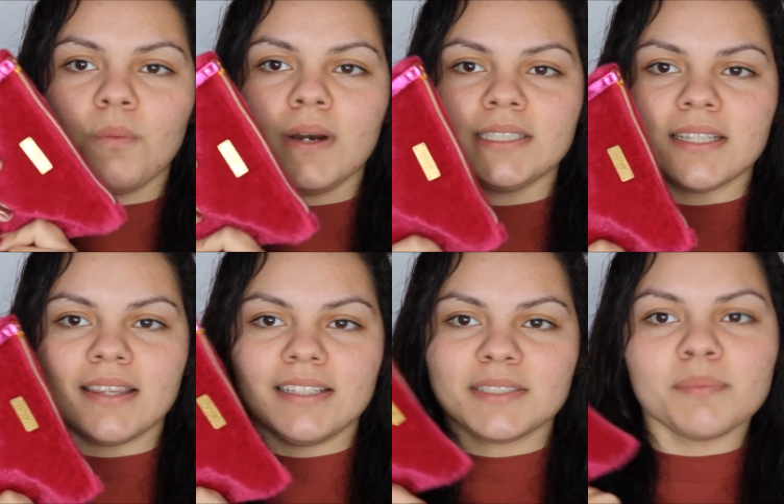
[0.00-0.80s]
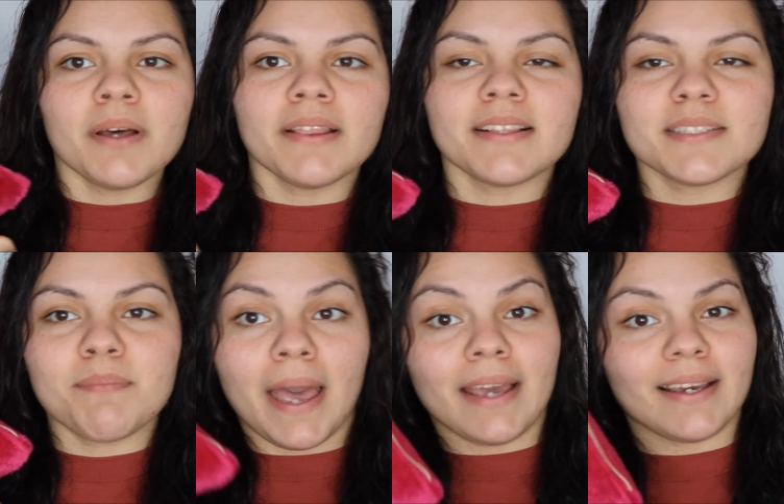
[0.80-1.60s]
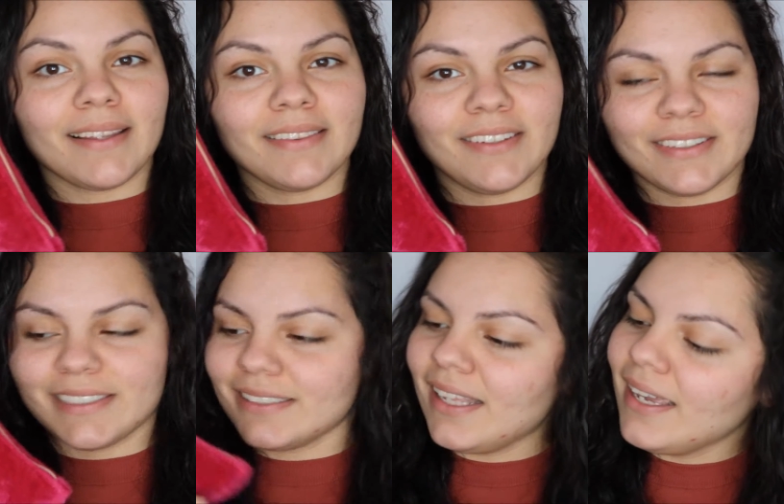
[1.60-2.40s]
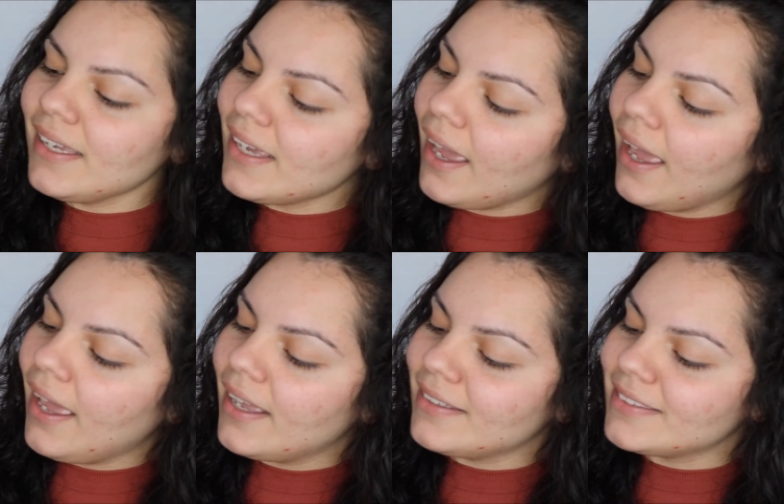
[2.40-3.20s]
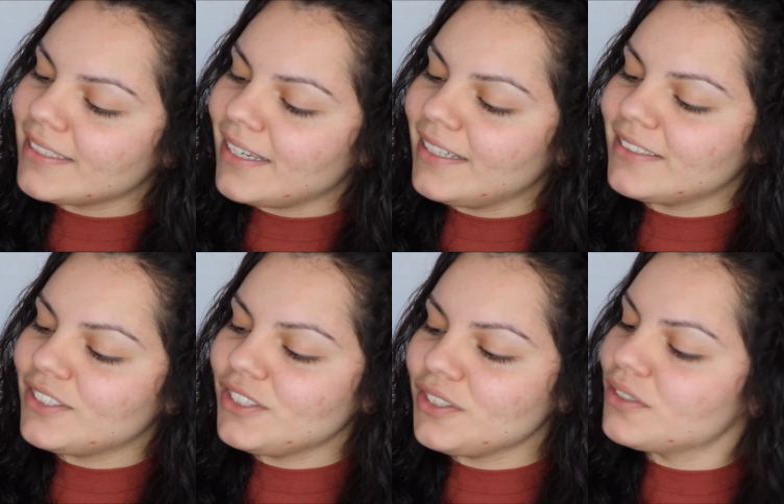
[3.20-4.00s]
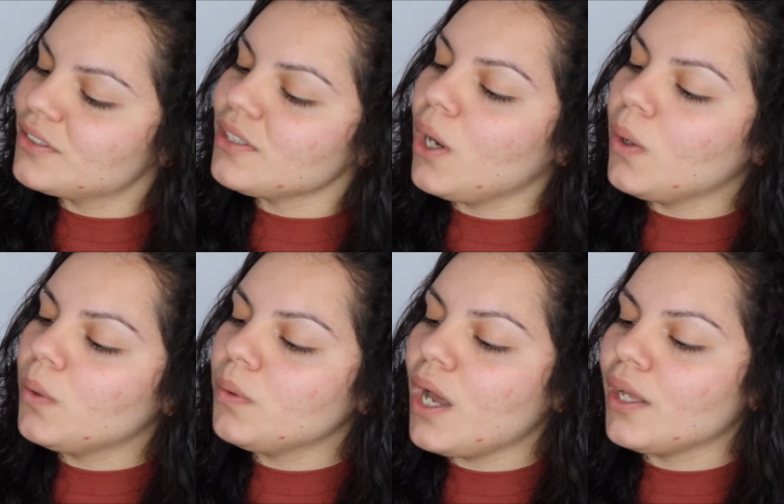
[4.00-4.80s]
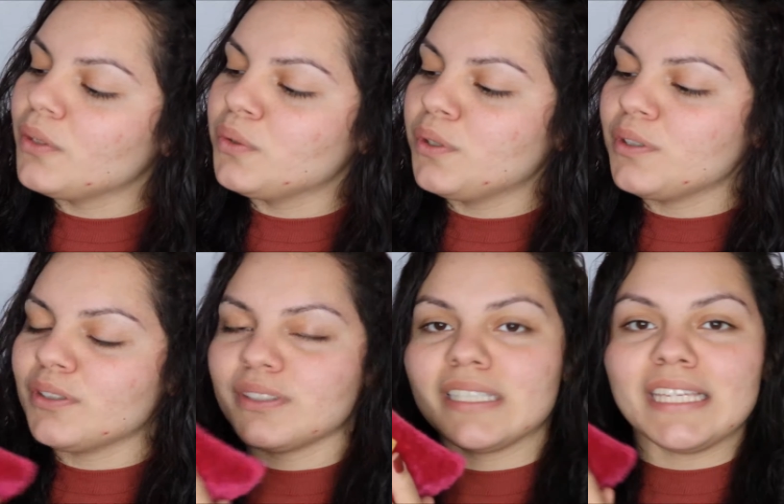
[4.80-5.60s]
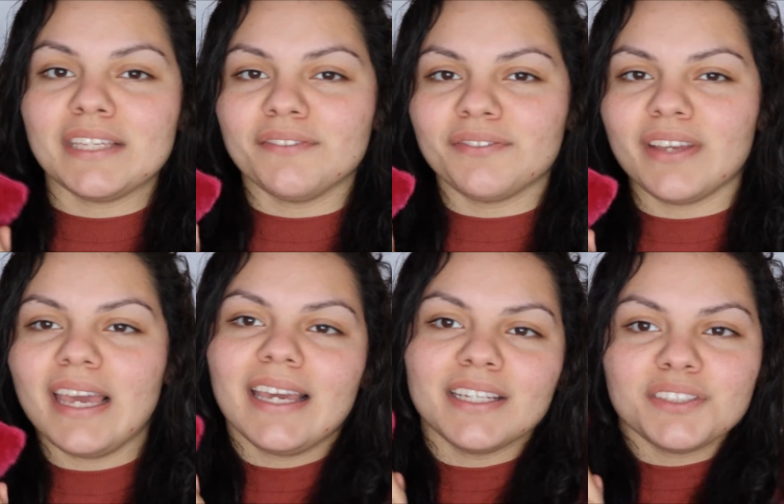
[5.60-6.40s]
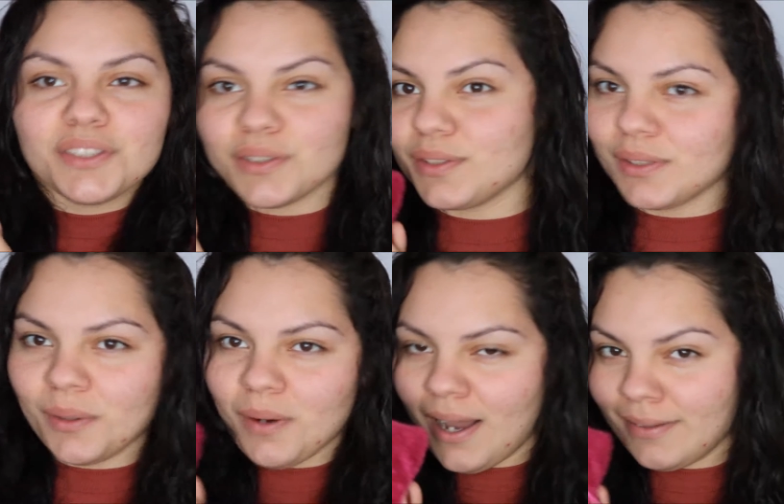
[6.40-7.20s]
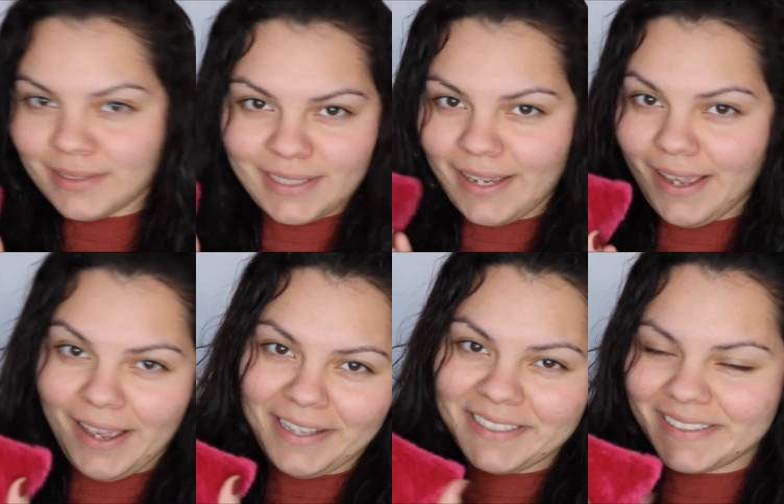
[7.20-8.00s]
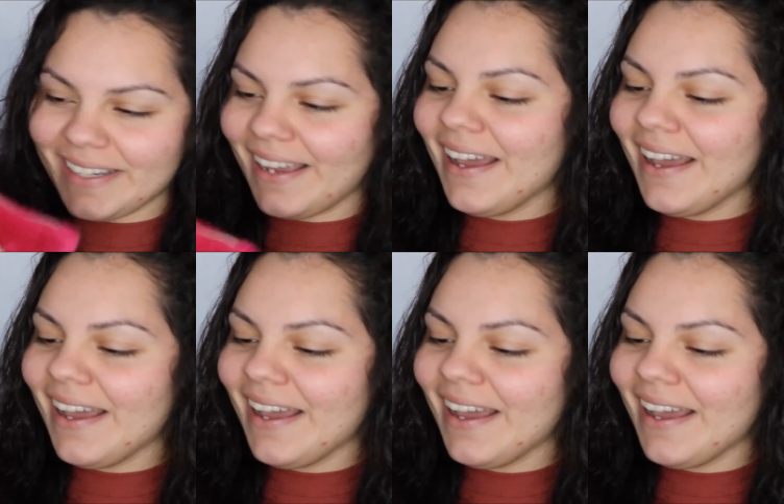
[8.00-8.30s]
what this month's bag looks like and it's just so New Year's Eve-ish, so holiday-esque.